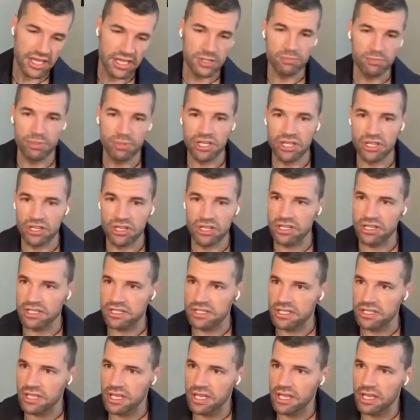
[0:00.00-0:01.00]
is
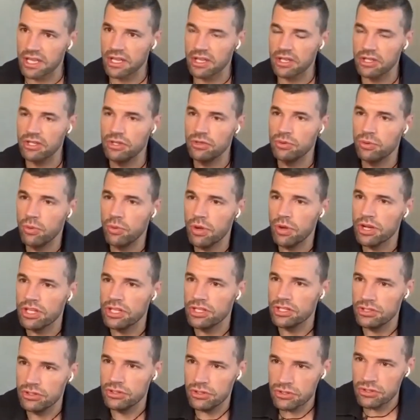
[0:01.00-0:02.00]
because you want
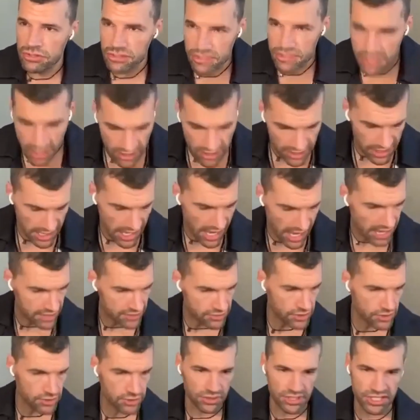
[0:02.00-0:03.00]
to use the
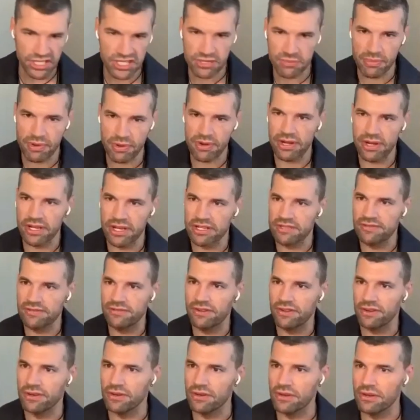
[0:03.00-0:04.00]
theatrical experience
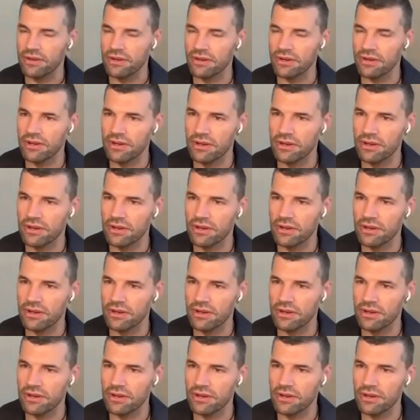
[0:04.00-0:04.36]
for